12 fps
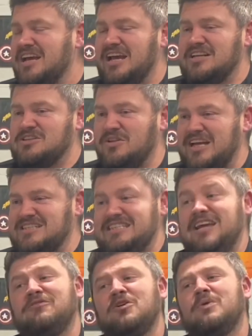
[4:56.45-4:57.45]
And so that's
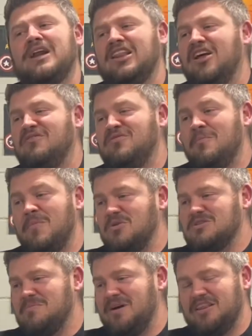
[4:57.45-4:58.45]
definitely what I love the
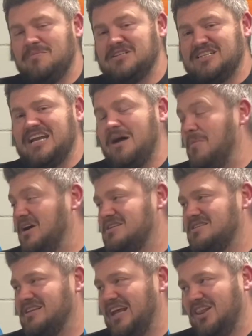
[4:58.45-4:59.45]
most about them, is just how
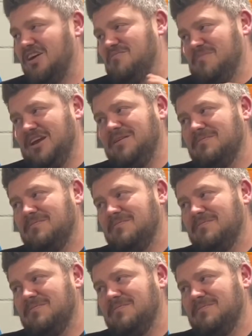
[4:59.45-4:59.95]
much they love me.